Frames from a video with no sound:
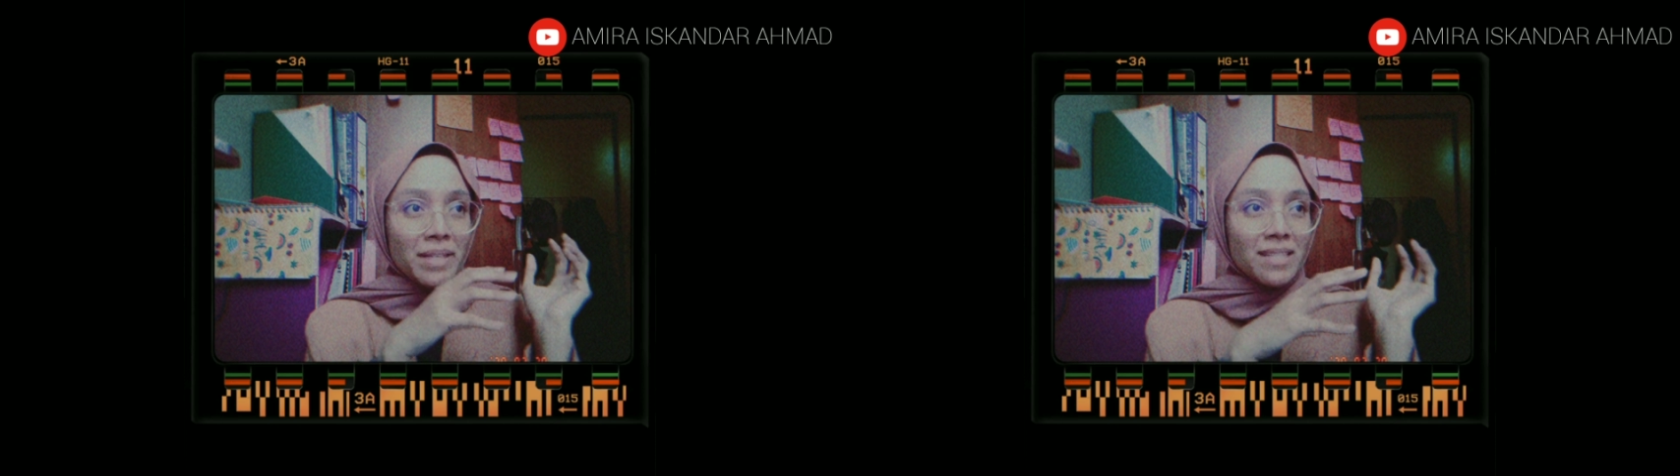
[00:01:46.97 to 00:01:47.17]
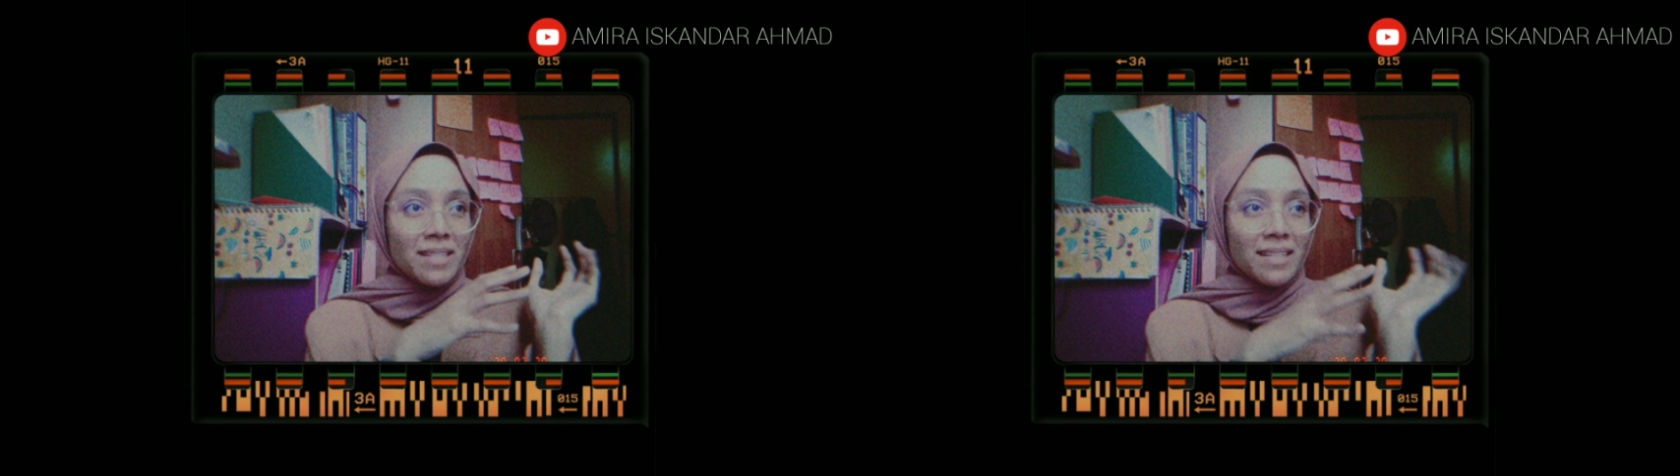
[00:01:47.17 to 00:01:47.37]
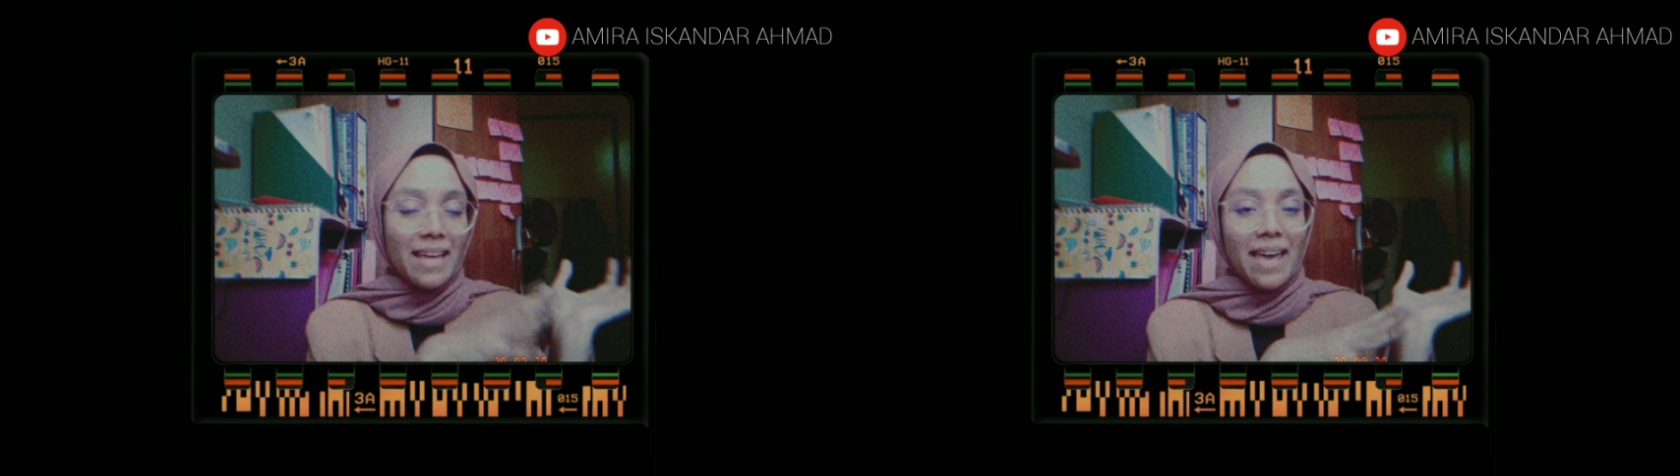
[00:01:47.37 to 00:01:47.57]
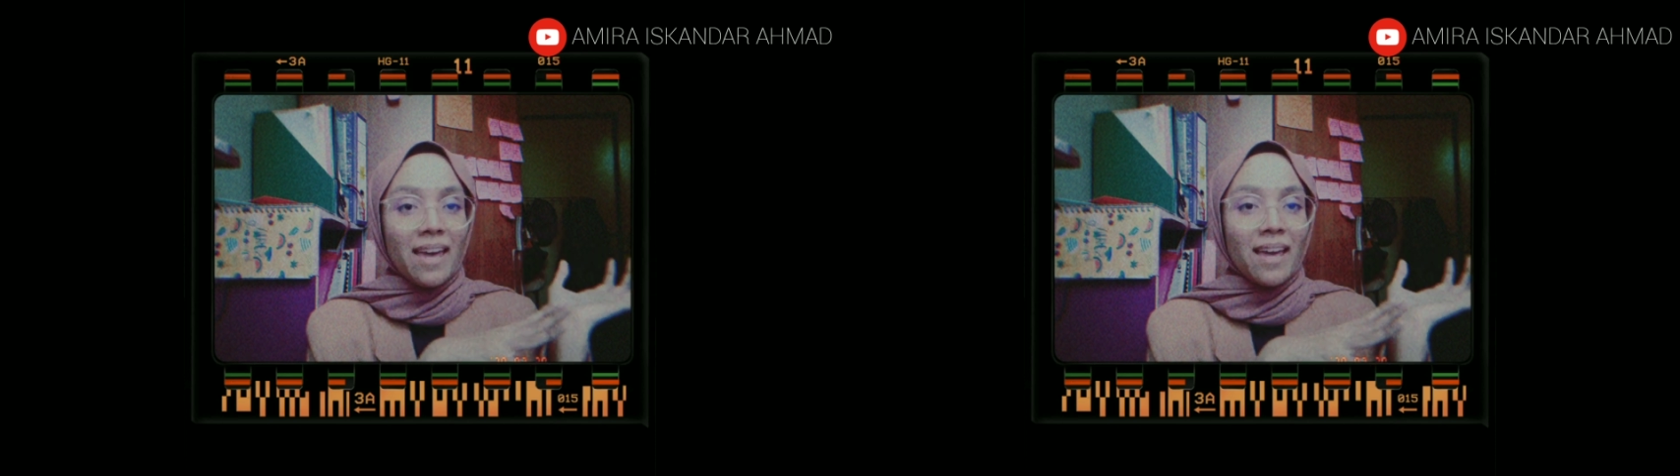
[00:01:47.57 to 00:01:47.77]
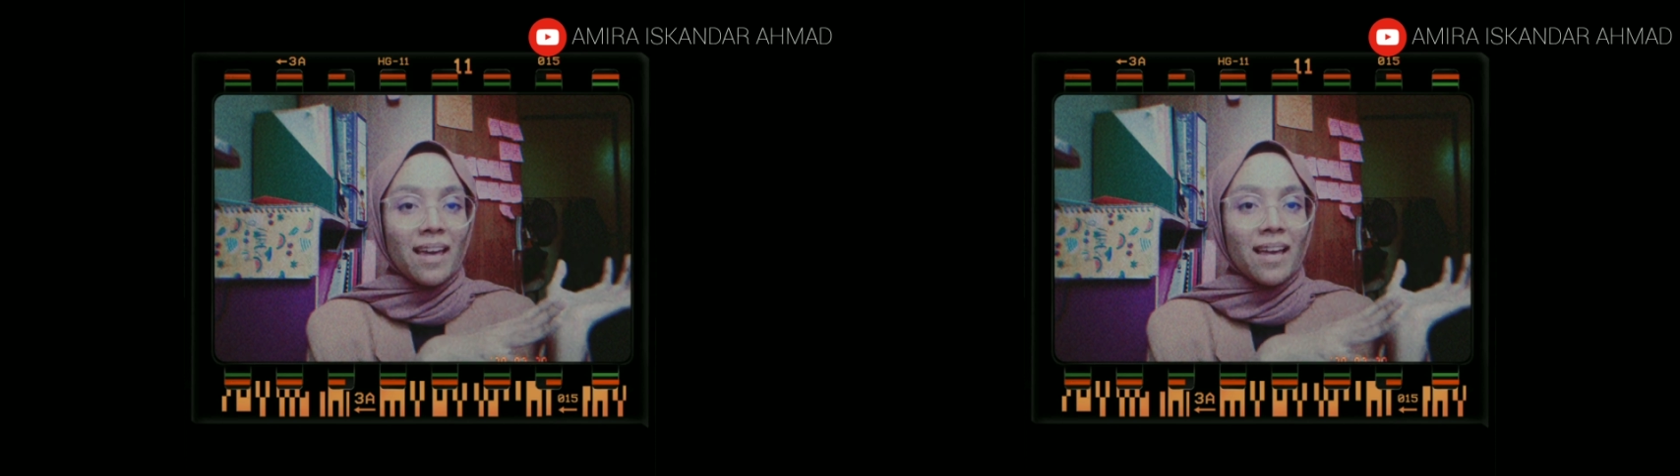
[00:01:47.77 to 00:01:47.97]
Mr.
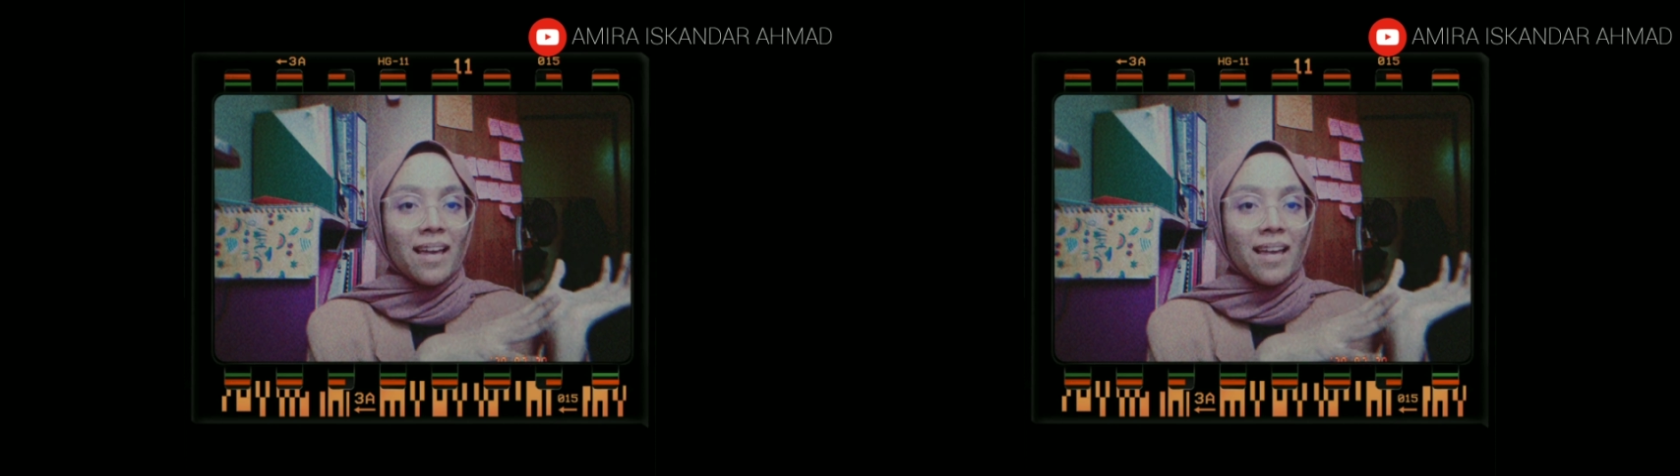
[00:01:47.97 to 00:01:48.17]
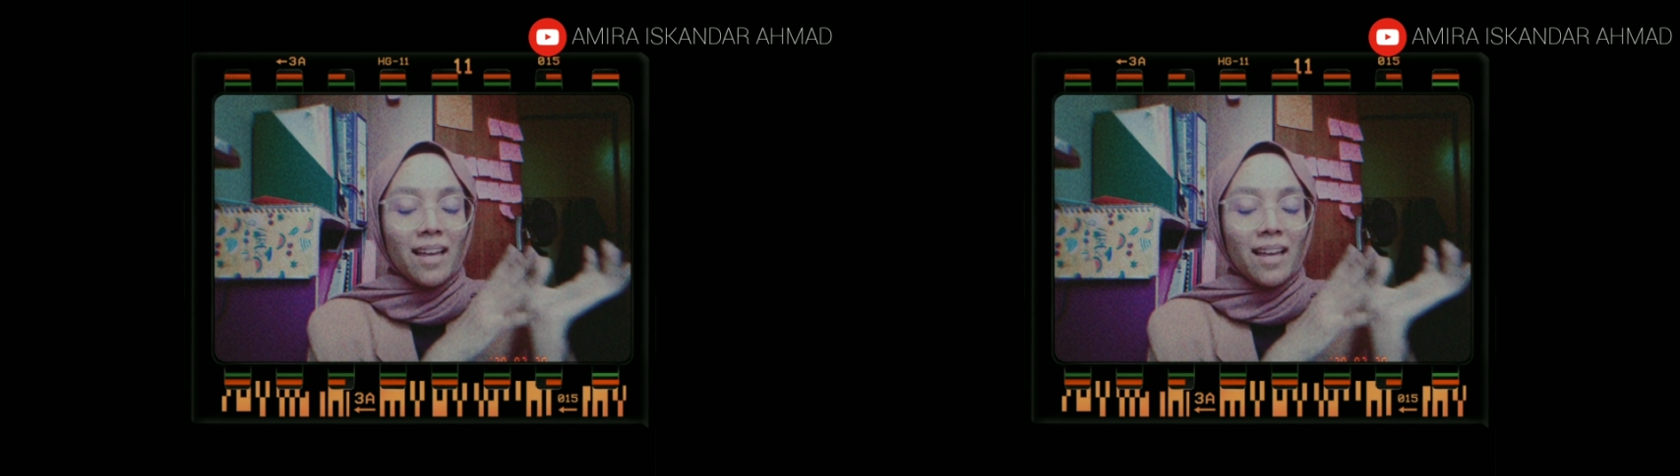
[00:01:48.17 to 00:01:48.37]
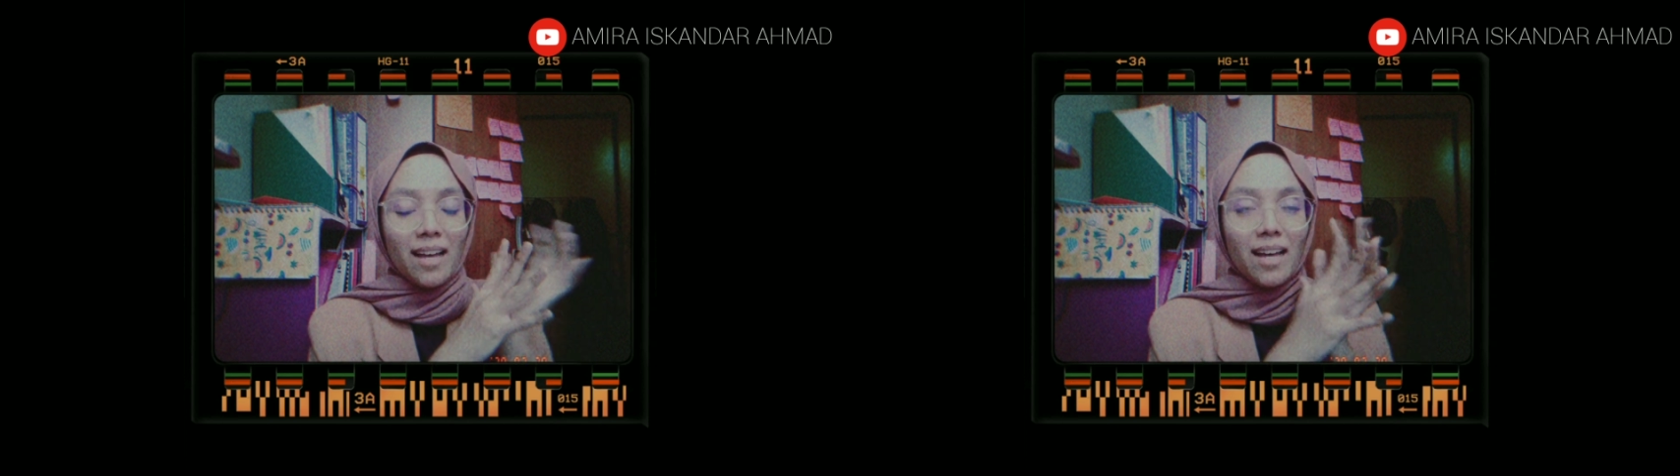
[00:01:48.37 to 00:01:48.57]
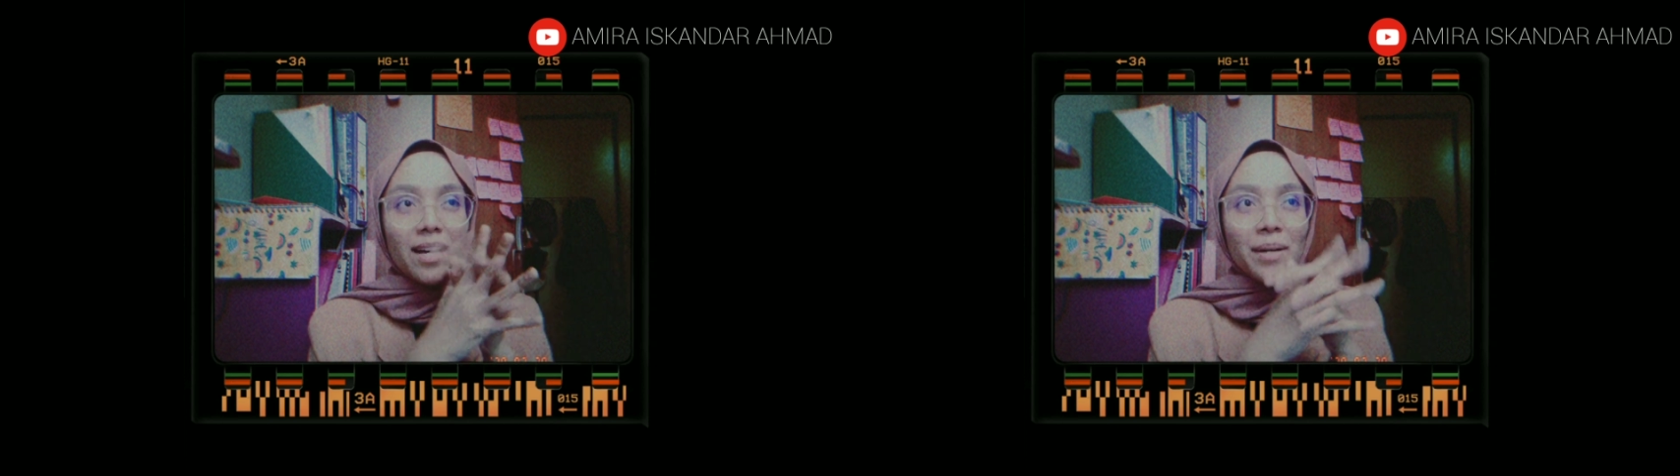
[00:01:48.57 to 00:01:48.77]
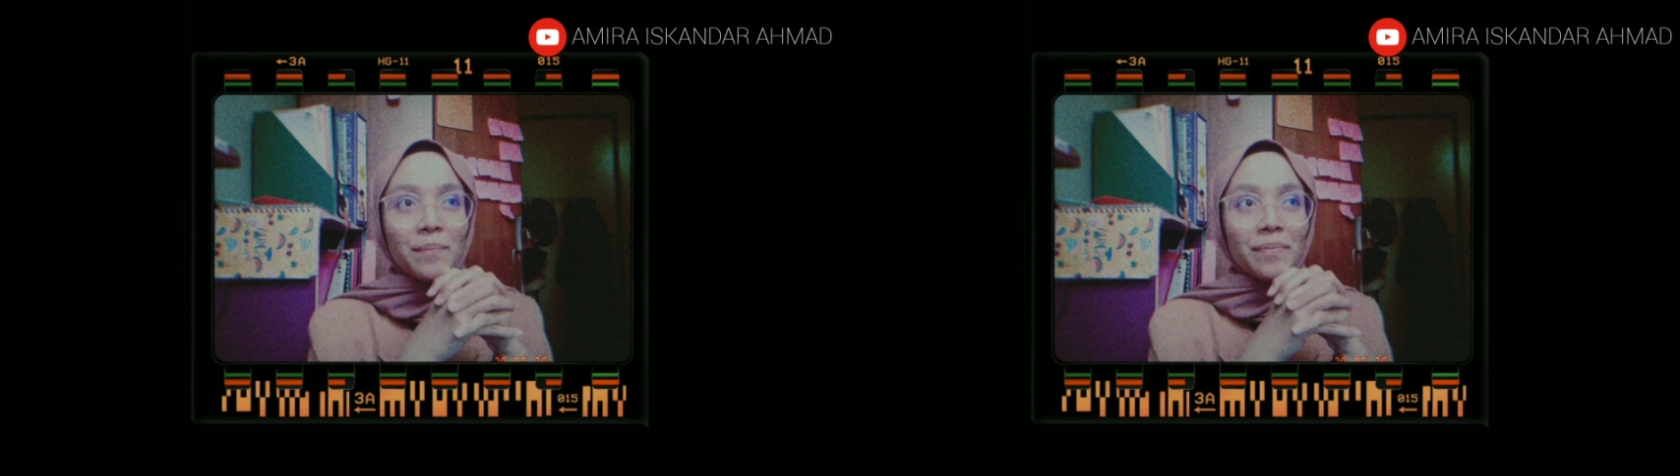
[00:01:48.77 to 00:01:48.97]
A,
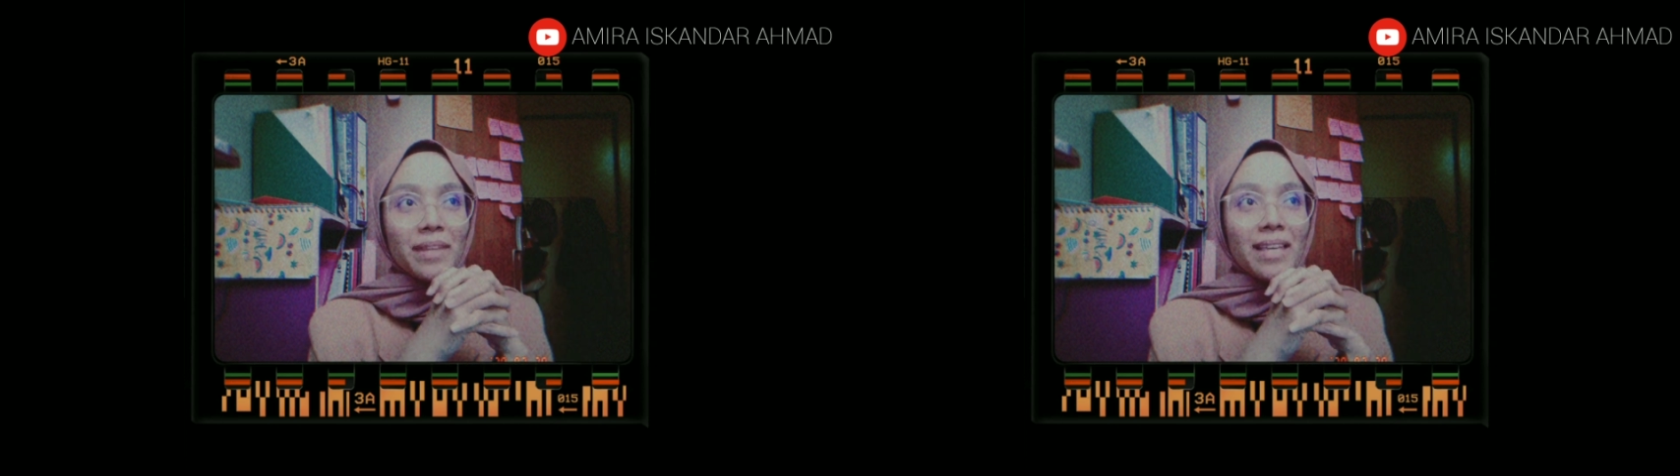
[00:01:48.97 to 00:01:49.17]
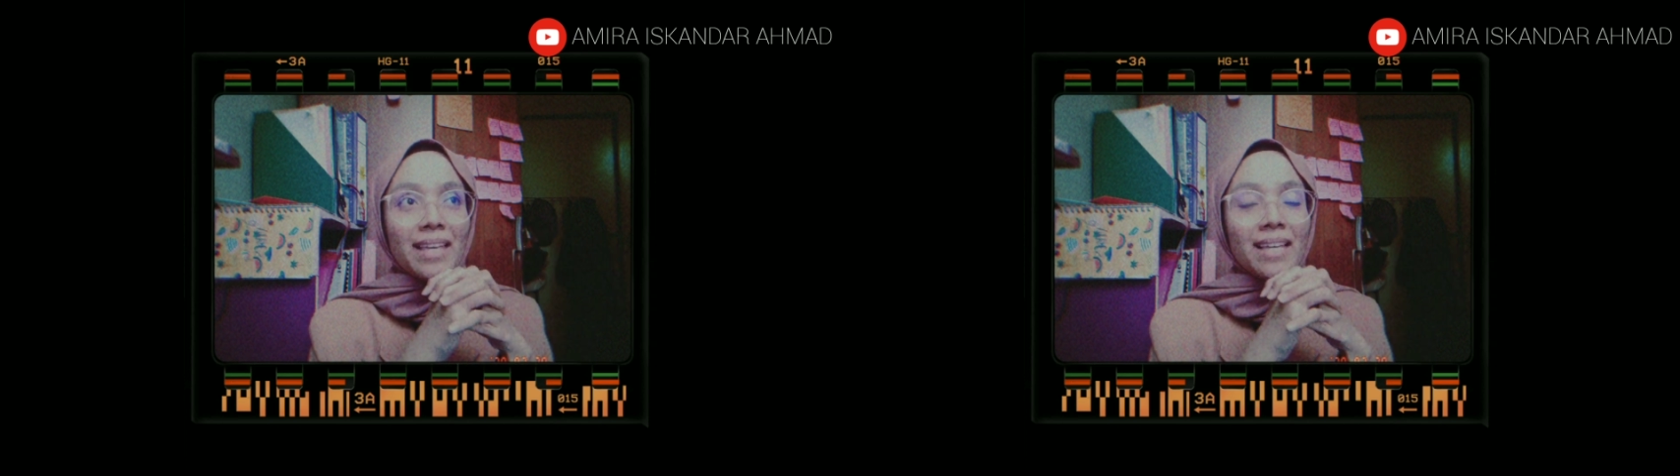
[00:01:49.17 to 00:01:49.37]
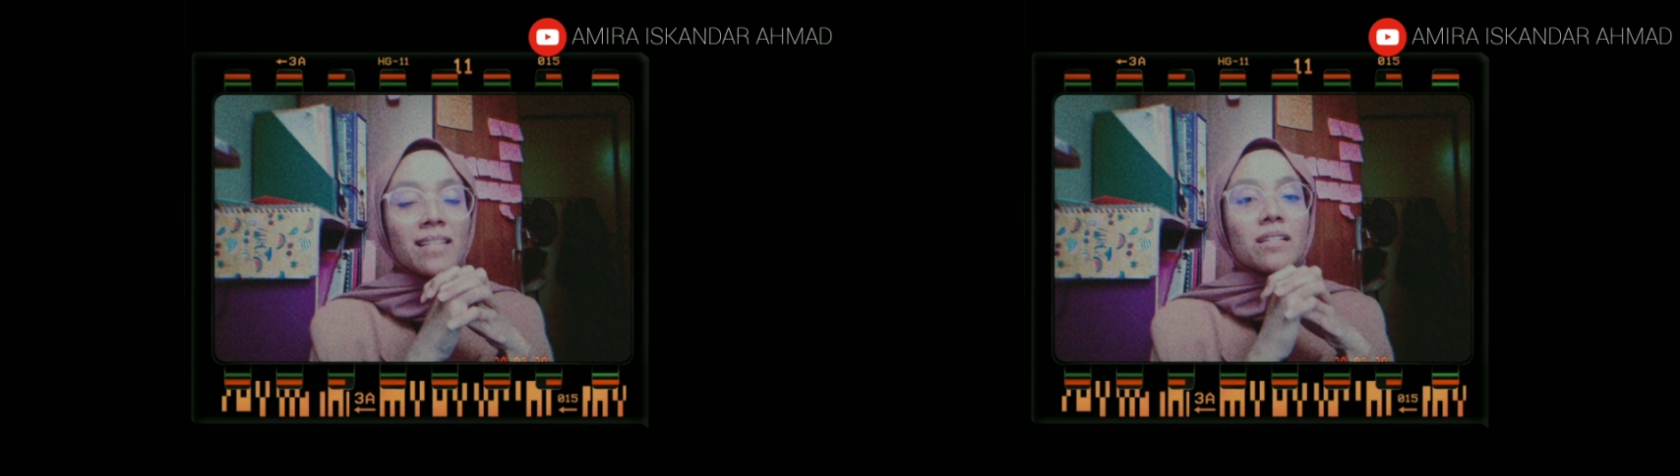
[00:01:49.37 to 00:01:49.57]
he